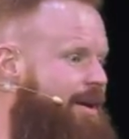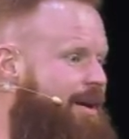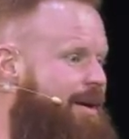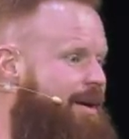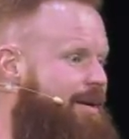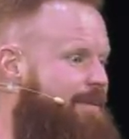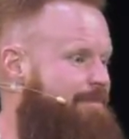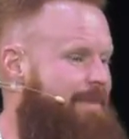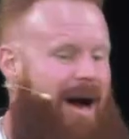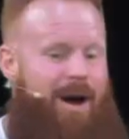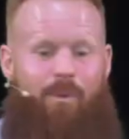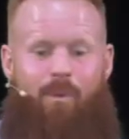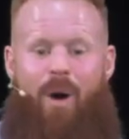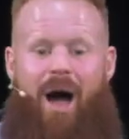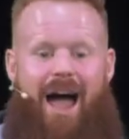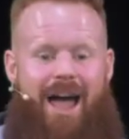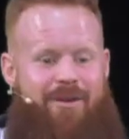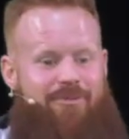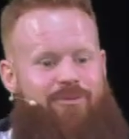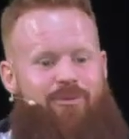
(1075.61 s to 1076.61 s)
my
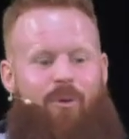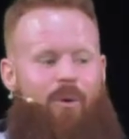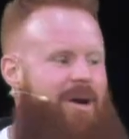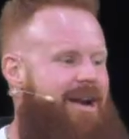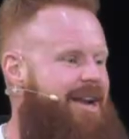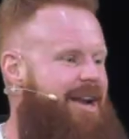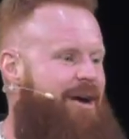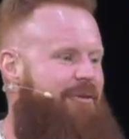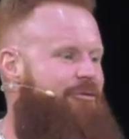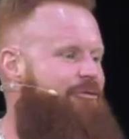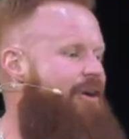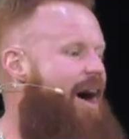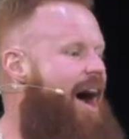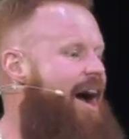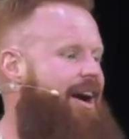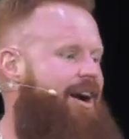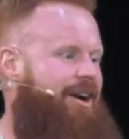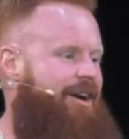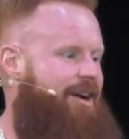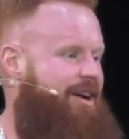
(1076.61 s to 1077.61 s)
wife wanted a
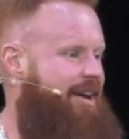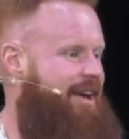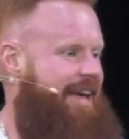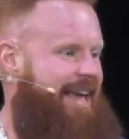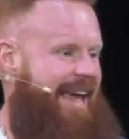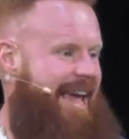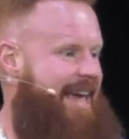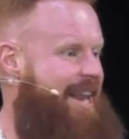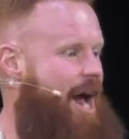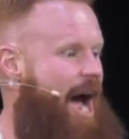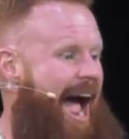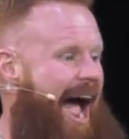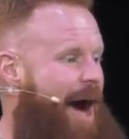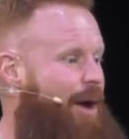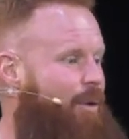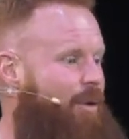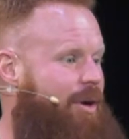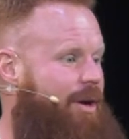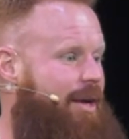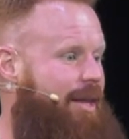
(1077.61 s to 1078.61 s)
fire in
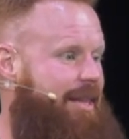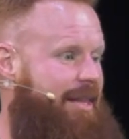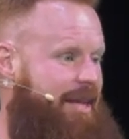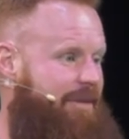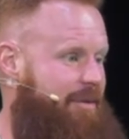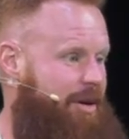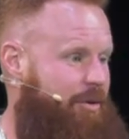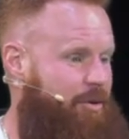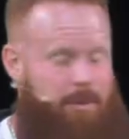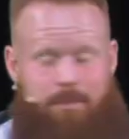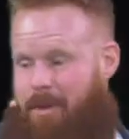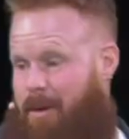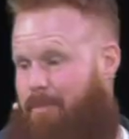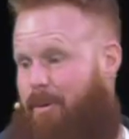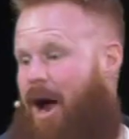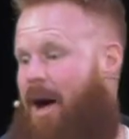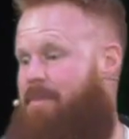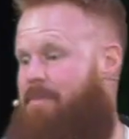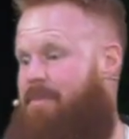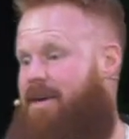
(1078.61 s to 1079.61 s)
our living room. The
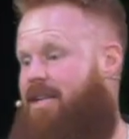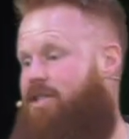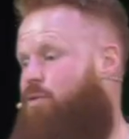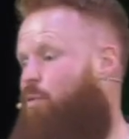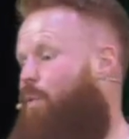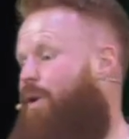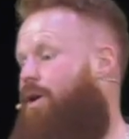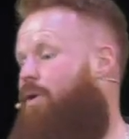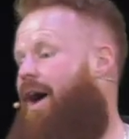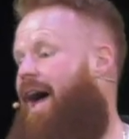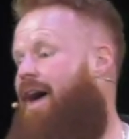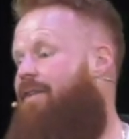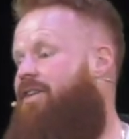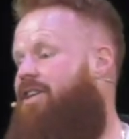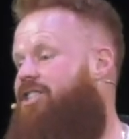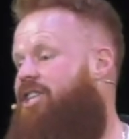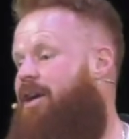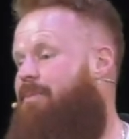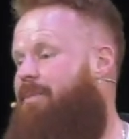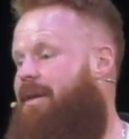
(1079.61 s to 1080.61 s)
problem is we don't have a
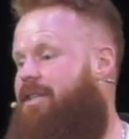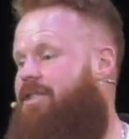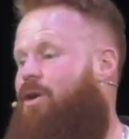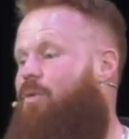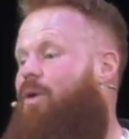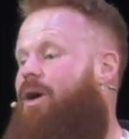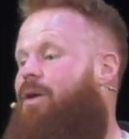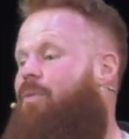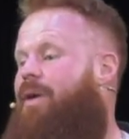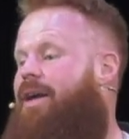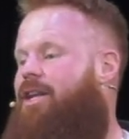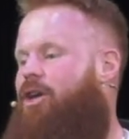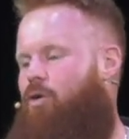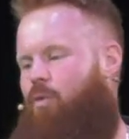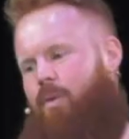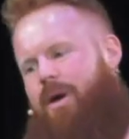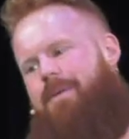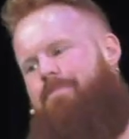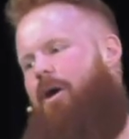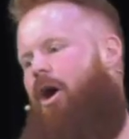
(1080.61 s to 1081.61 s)
chimney. So what did we do?
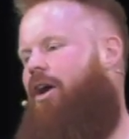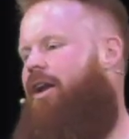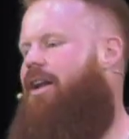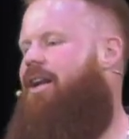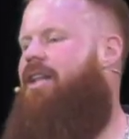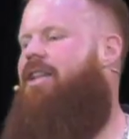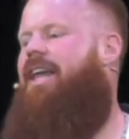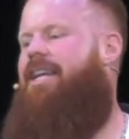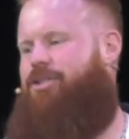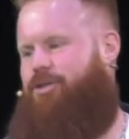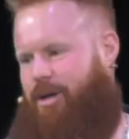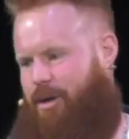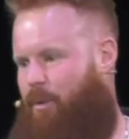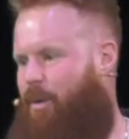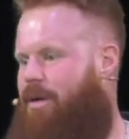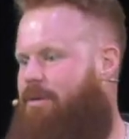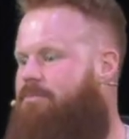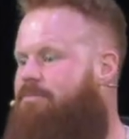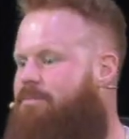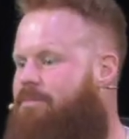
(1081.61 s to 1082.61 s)
We bought an electric
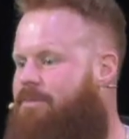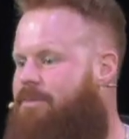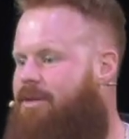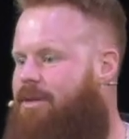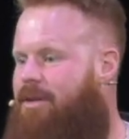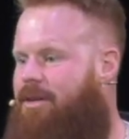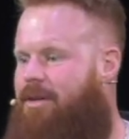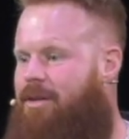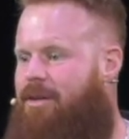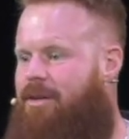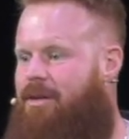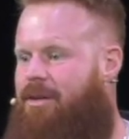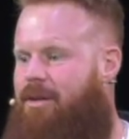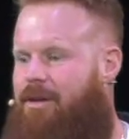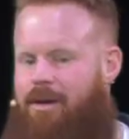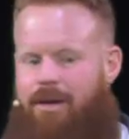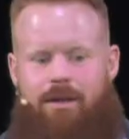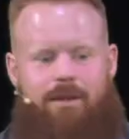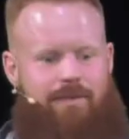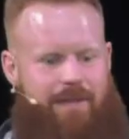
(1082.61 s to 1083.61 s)
one.
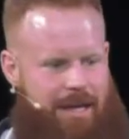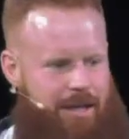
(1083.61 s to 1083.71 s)
Thank you